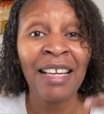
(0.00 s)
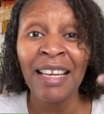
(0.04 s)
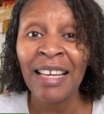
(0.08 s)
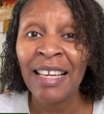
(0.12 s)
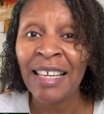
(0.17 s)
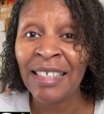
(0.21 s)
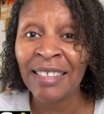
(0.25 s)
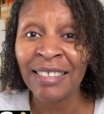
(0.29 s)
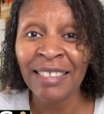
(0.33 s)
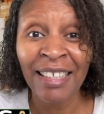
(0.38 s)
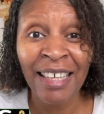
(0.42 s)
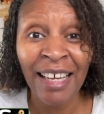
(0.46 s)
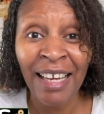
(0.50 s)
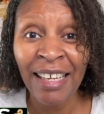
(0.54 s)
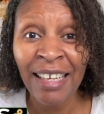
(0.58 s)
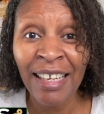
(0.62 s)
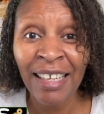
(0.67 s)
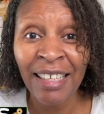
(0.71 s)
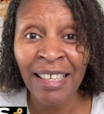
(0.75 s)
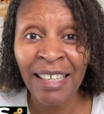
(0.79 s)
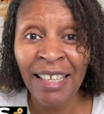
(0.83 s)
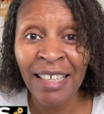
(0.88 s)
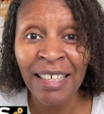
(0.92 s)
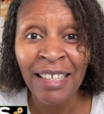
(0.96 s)
and get
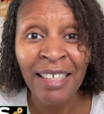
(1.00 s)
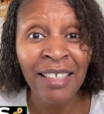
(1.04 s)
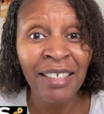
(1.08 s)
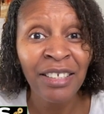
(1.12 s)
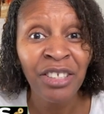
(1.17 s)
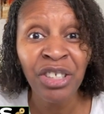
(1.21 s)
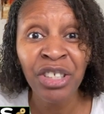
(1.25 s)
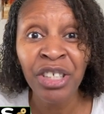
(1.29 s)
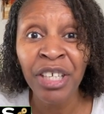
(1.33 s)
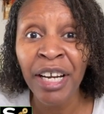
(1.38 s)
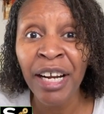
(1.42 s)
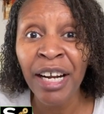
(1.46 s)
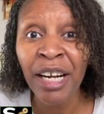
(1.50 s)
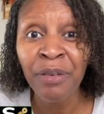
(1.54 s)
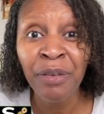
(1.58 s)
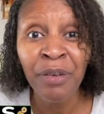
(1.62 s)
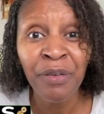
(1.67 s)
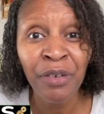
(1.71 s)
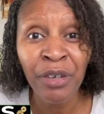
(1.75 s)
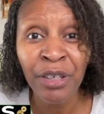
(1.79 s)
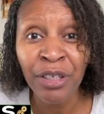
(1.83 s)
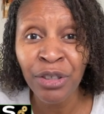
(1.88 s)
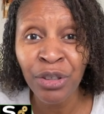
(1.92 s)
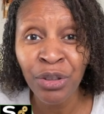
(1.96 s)
a link share
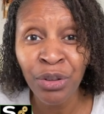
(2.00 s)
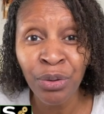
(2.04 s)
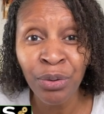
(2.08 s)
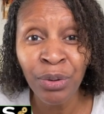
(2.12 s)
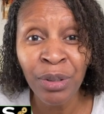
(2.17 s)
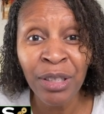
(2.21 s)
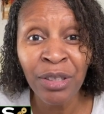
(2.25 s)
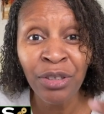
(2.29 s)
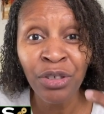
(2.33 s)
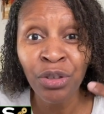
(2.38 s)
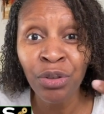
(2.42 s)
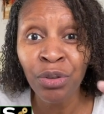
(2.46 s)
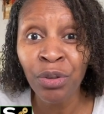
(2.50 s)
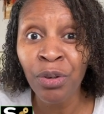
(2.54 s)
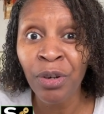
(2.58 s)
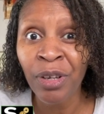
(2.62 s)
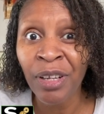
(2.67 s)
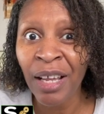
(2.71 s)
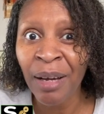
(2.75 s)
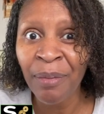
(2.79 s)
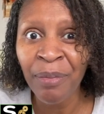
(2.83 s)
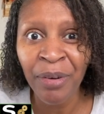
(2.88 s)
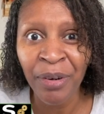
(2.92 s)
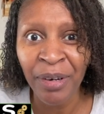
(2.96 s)
with your students to
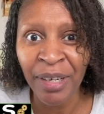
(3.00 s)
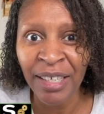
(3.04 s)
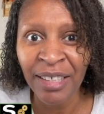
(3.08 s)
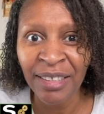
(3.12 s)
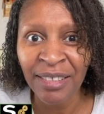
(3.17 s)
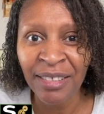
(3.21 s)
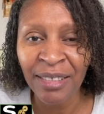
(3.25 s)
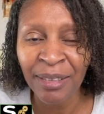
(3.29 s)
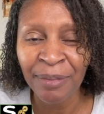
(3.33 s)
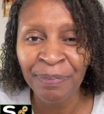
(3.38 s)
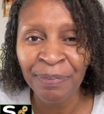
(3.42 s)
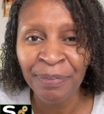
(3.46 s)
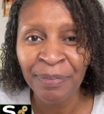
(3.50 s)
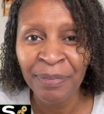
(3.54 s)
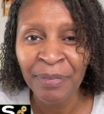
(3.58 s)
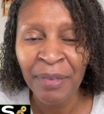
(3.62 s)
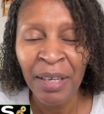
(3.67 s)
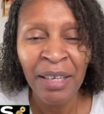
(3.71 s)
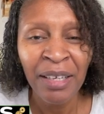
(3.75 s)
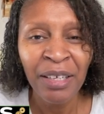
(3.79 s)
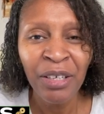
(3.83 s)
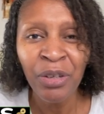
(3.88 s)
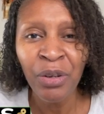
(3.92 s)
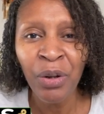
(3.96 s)
collaborate.
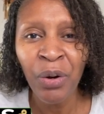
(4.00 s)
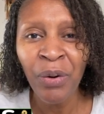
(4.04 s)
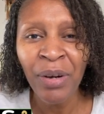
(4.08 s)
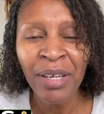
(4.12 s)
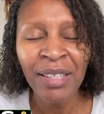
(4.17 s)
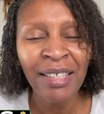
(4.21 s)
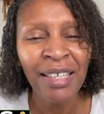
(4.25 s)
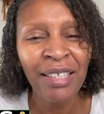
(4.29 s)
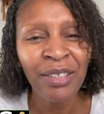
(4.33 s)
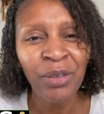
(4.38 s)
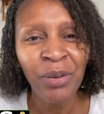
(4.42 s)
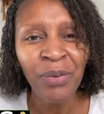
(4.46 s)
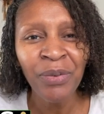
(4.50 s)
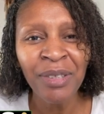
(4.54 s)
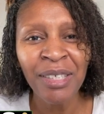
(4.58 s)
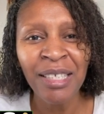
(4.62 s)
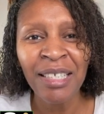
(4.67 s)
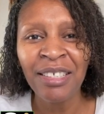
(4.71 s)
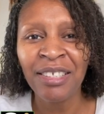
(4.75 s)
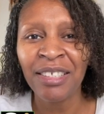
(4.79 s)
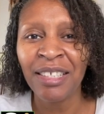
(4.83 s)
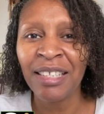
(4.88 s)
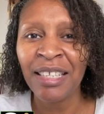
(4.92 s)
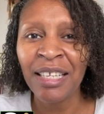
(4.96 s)
You know, they don't
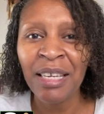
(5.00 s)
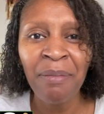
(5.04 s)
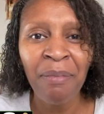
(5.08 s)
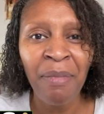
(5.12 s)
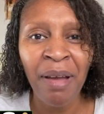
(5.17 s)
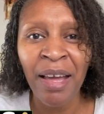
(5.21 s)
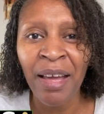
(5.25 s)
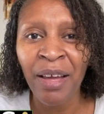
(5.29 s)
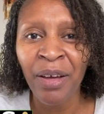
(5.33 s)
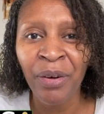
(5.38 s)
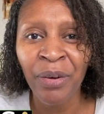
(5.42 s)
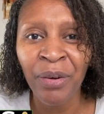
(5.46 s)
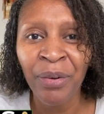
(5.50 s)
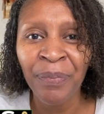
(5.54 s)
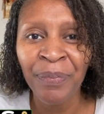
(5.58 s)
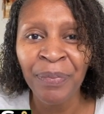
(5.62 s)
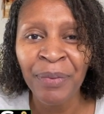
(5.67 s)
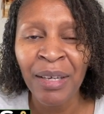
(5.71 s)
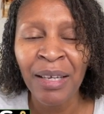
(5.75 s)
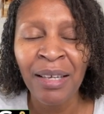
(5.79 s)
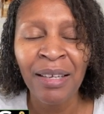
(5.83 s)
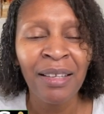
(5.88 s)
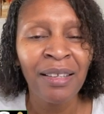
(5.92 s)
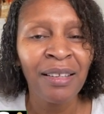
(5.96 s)
need an email,
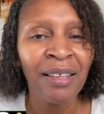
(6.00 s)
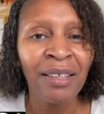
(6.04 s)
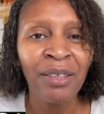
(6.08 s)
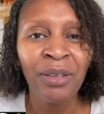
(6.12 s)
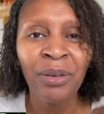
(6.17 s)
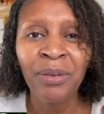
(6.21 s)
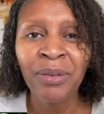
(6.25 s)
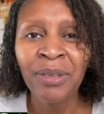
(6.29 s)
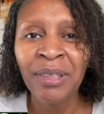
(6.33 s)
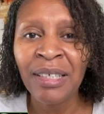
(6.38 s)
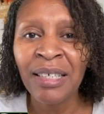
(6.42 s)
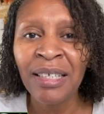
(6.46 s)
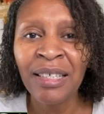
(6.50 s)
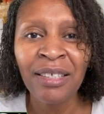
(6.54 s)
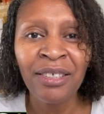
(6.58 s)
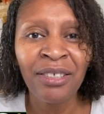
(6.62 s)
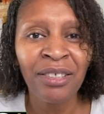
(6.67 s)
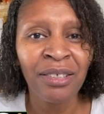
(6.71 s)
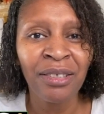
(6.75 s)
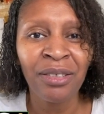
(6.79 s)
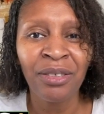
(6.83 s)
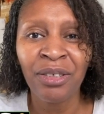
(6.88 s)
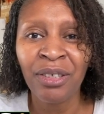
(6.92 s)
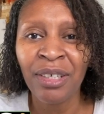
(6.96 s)
they don't need
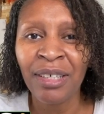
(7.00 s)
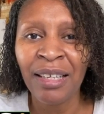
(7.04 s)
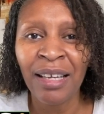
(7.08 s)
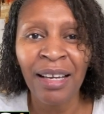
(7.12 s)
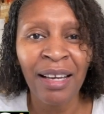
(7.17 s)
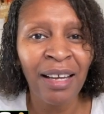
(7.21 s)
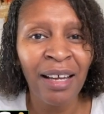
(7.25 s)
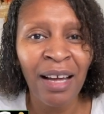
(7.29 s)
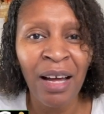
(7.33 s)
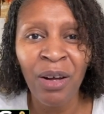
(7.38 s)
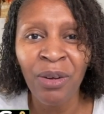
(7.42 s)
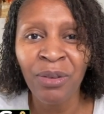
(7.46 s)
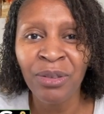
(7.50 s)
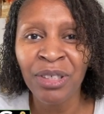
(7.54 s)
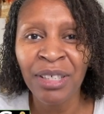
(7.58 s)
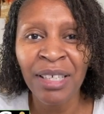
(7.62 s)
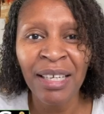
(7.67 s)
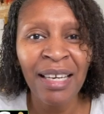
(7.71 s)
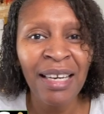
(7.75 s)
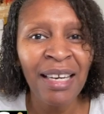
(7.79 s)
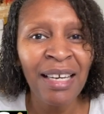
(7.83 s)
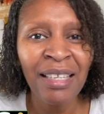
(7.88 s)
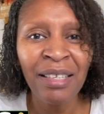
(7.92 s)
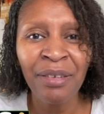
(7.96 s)
an account,
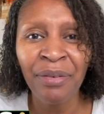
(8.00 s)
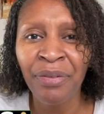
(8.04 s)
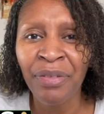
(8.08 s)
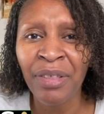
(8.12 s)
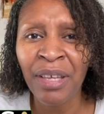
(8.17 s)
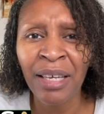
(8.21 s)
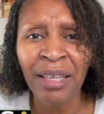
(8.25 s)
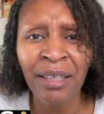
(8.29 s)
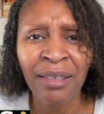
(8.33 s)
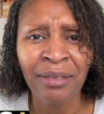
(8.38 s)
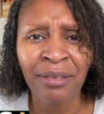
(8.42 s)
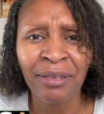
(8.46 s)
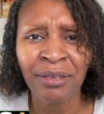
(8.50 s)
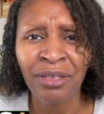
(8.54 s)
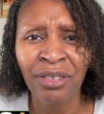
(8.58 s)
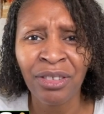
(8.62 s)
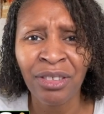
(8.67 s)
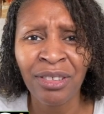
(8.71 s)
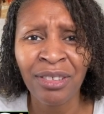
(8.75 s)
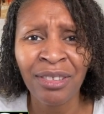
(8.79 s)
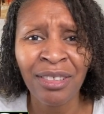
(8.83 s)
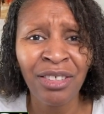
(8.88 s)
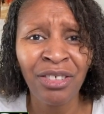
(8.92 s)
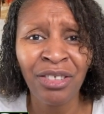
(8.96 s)
anything.
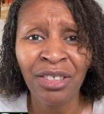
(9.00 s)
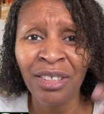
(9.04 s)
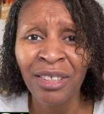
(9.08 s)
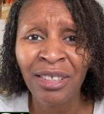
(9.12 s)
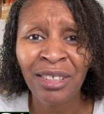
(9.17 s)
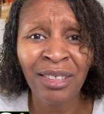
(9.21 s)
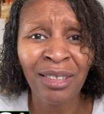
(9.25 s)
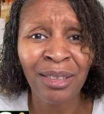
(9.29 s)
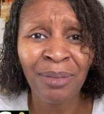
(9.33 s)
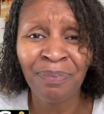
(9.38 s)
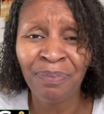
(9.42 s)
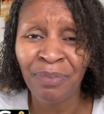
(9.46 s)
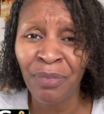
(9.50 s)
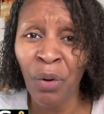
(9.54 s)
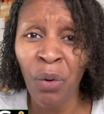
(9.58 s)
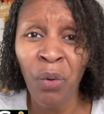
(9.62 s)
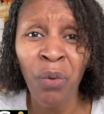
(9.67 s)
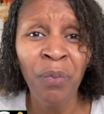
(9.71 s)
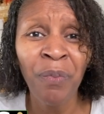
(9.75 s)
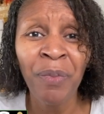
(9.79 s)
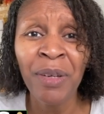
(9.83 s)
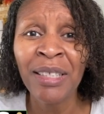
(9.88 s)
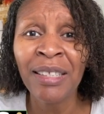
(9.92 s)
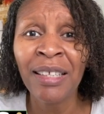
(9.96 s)
They just
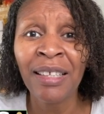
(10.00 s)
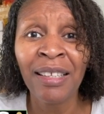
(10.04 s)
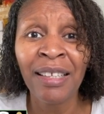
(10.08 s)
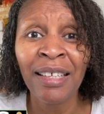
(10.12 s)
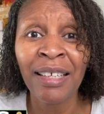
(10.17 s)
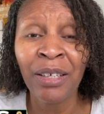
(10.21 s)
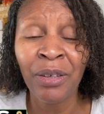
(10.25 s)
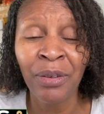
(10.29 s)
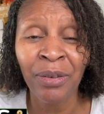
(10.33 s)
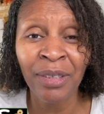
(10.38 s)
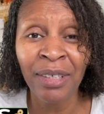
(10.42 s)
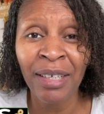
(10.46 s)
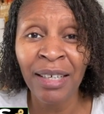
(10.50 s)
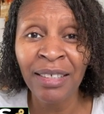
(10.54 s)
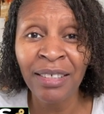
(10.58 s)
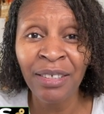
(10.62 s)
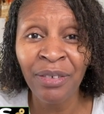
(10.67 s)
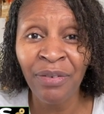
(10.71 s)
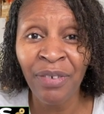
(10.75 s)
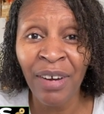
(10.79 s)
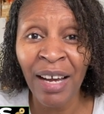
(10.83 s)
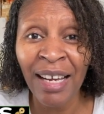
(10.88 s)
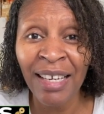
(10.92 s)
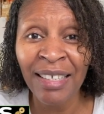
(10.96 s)
open the link on their
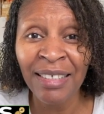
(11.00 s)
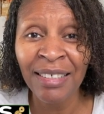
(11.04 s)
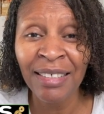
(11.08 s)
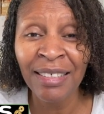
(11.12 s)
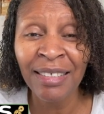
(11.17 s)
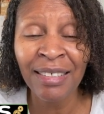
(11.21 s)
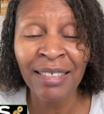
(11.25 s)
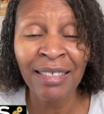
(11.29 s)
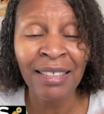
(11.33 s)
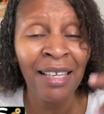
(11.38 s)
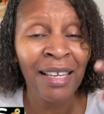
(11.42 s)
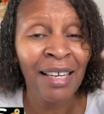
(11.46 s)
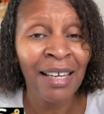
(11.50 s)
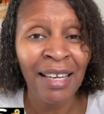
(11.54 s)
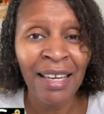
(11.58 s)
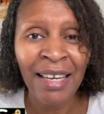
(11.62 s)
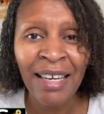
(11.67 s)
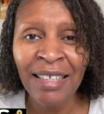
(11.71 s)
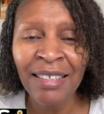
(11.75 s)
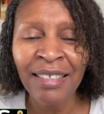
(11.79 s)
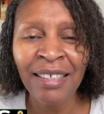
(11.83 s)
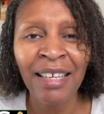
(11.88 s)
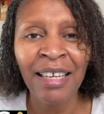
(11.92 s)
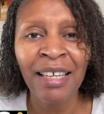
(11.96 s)
devices
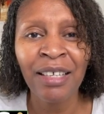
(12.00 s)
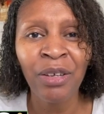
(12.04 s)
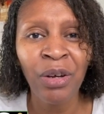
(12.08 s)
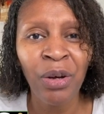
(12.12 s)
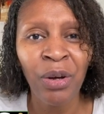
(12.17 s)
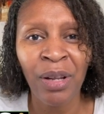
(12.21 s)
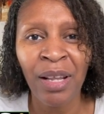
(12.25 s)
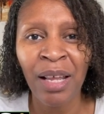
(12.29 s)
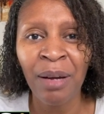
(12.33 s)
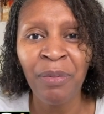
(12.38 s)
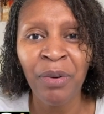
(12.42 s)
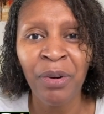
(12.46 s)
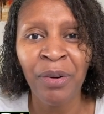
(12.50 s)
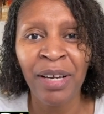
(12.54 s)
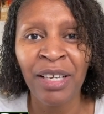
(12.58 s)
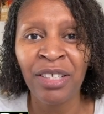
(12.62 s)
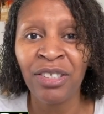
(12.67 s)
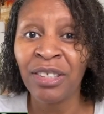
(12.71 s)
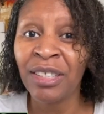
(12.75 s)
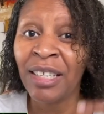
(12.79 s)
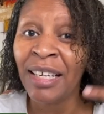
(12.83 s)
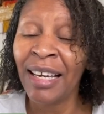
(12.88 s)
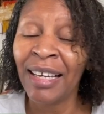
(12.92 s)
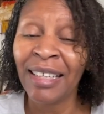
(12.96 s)
and can
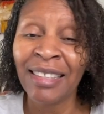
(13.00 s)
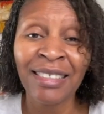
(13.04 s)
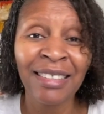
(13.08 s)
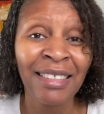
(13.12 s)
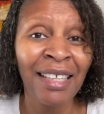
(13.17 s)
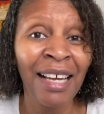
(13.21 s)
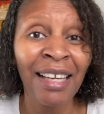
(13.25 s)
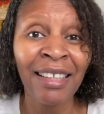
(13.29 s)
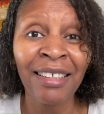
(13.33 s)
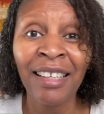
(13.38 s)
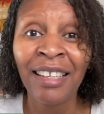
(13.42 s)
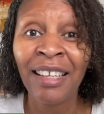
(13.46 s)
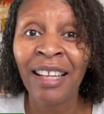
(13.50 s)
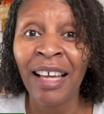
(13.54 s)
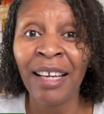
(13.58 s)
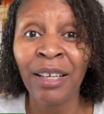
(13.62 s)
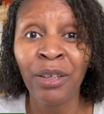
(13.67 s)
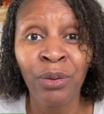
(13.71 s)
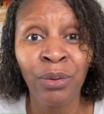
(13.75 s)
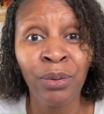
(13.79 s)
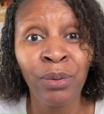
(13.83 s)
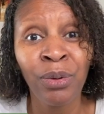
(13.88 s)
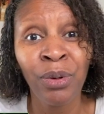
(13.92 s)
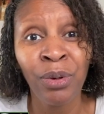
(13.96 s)
collaborate exactly like
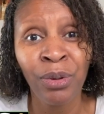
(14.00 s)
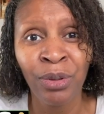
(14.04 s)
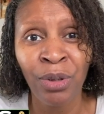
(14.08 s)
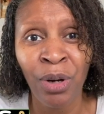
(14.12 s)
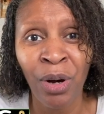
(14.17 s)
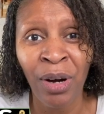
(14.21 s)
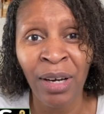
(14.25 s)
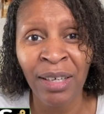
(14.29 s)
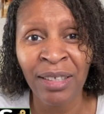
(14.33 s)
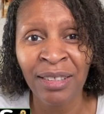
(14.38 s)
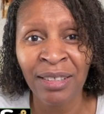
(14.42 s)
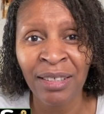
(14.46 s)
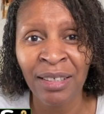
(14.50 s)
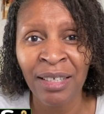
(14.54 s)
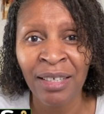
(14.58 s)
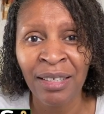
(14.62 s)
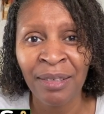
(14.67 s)
Google Docs,